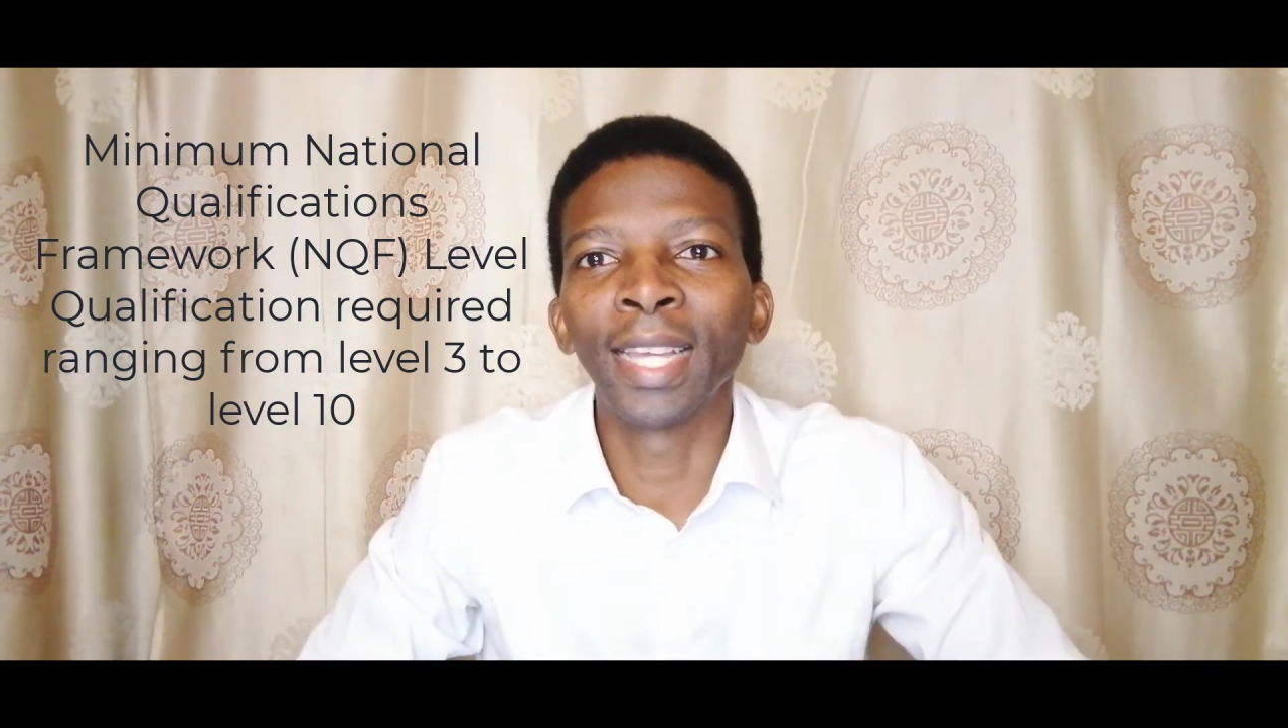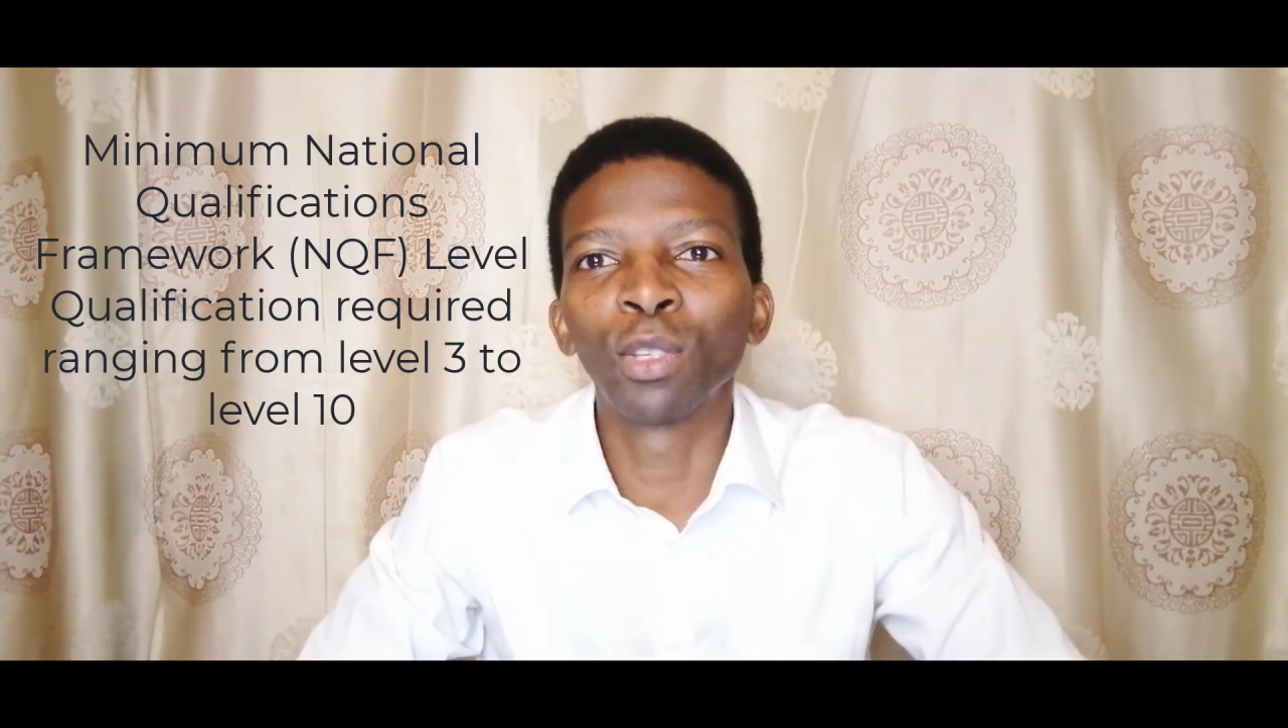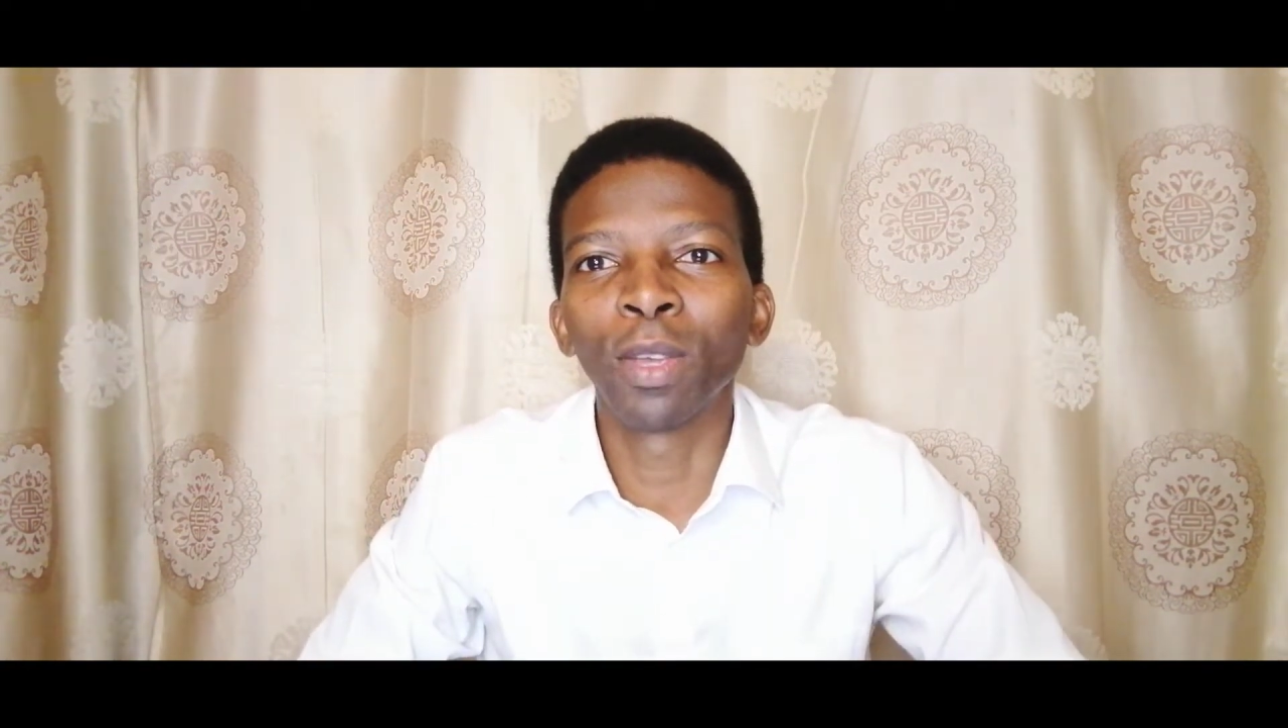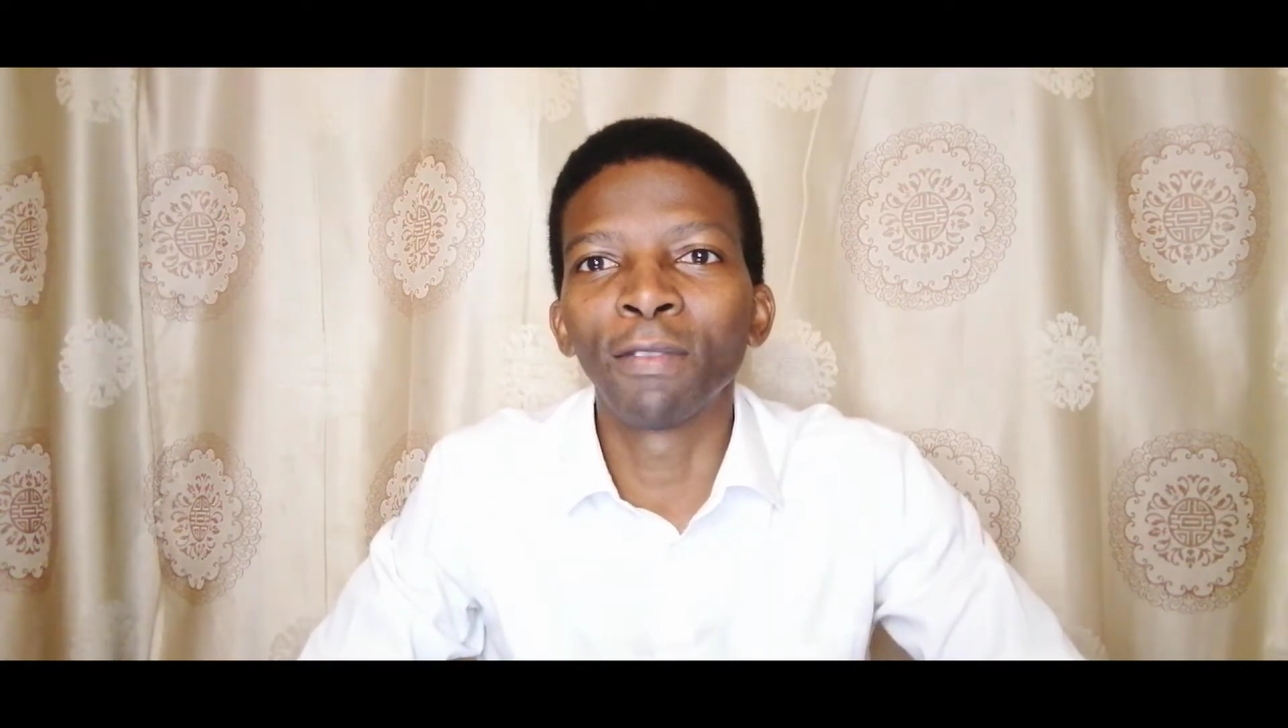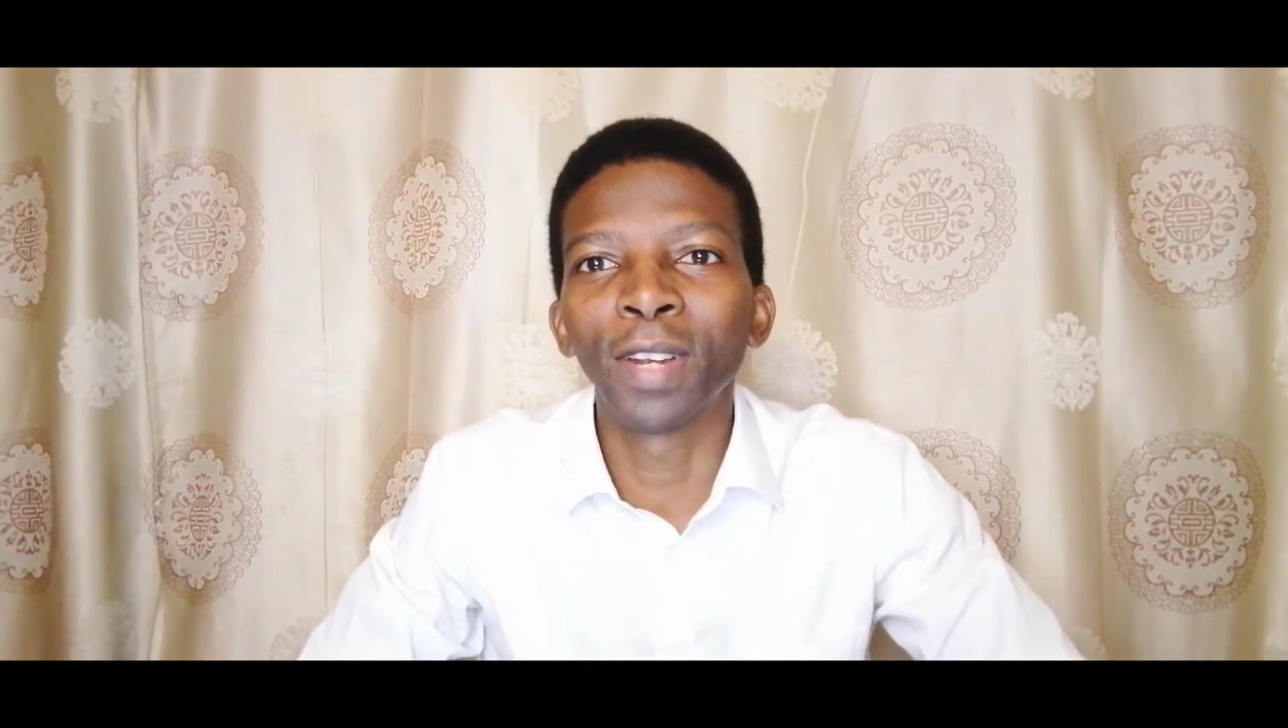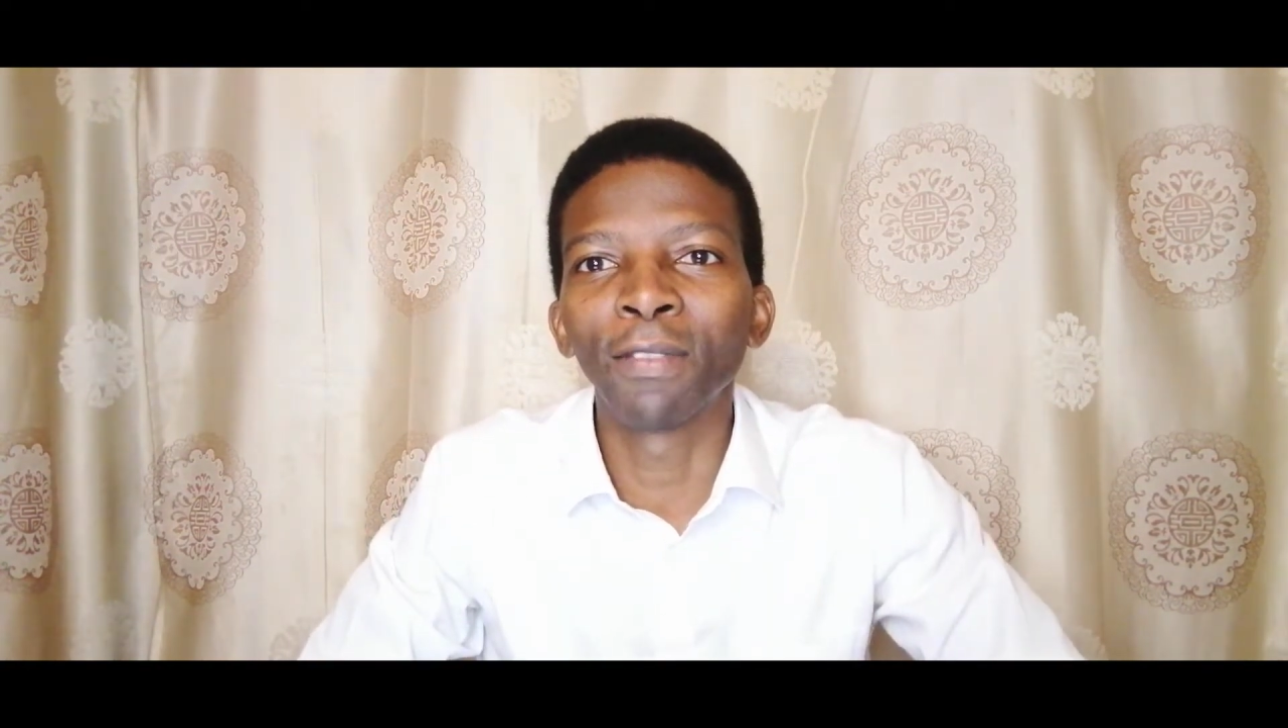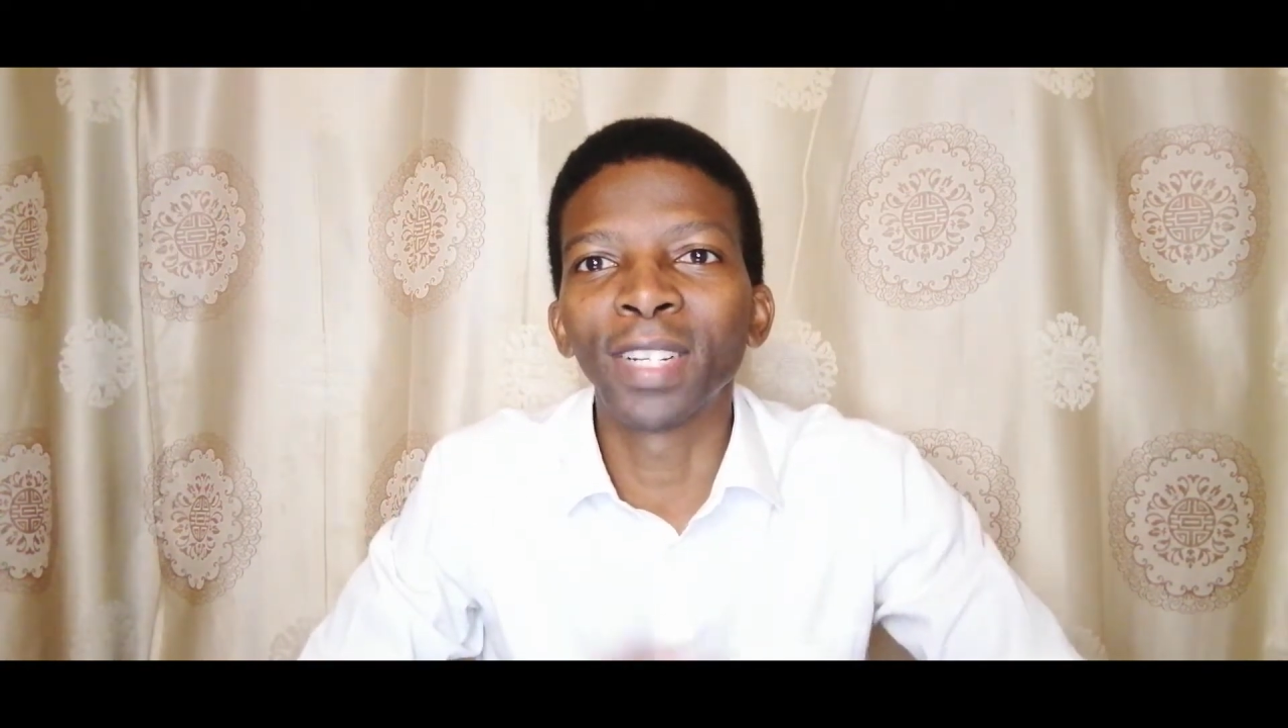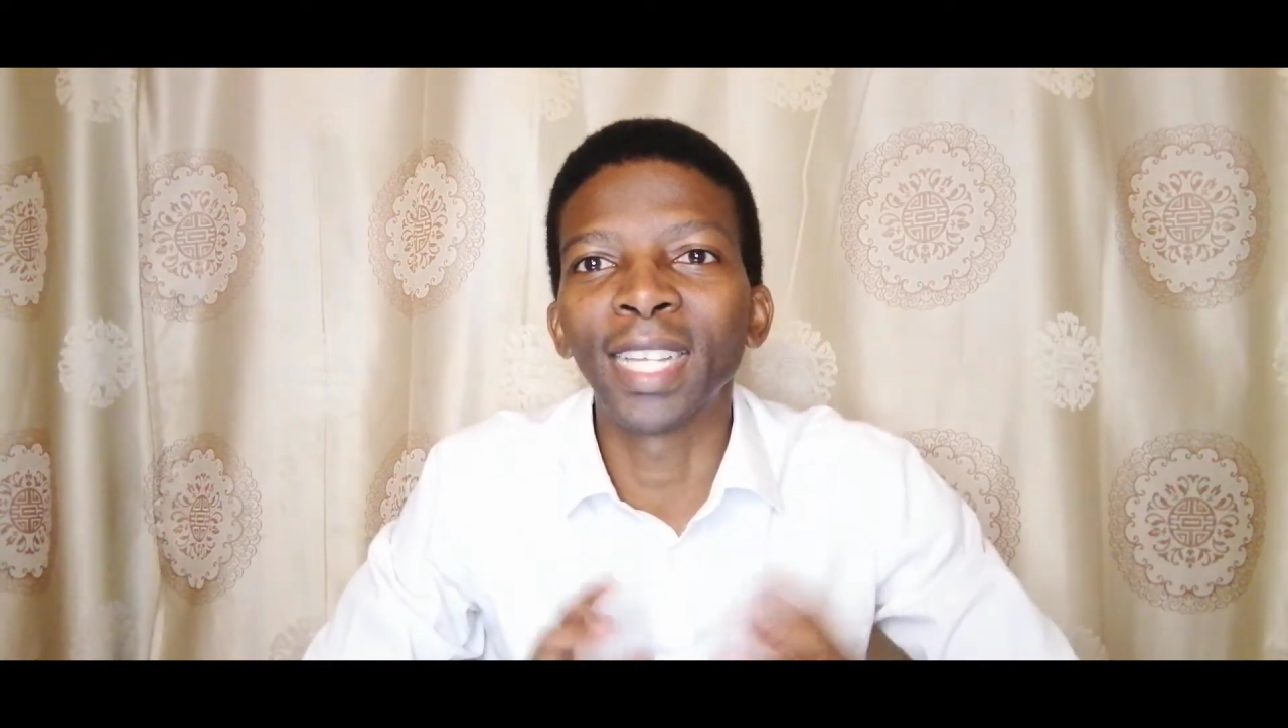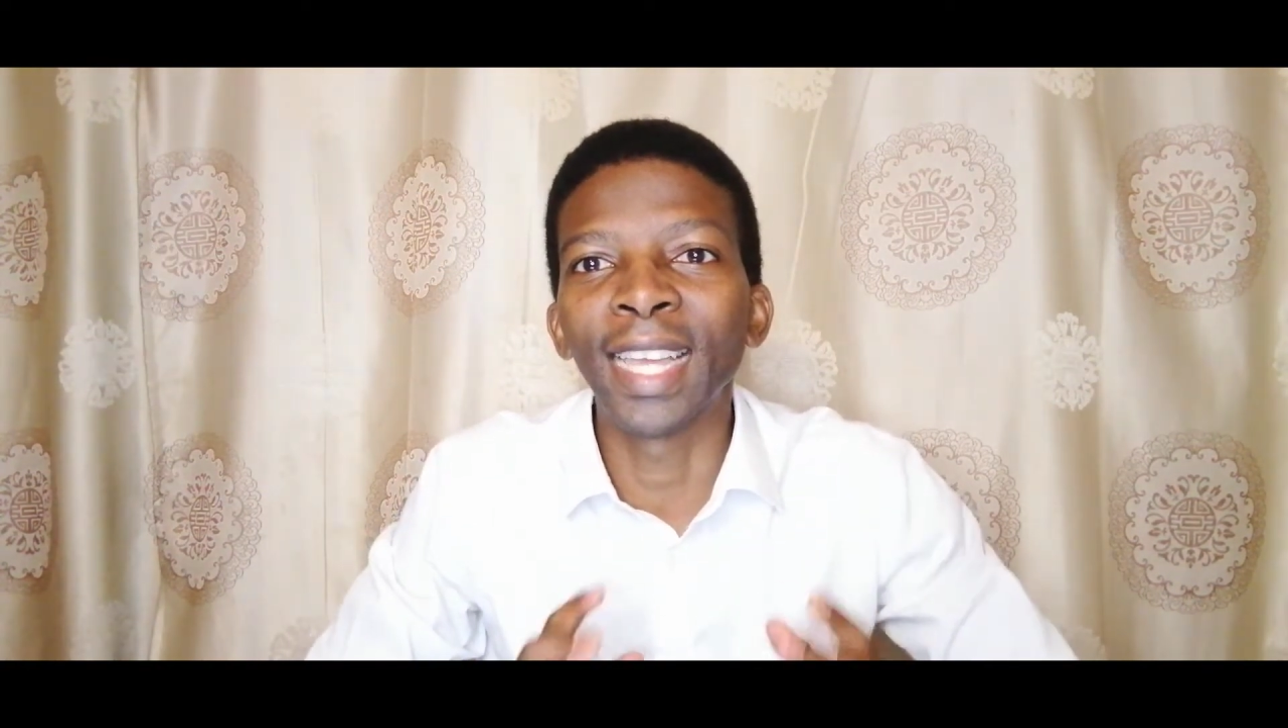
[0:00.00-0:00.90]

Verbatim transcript: NQF level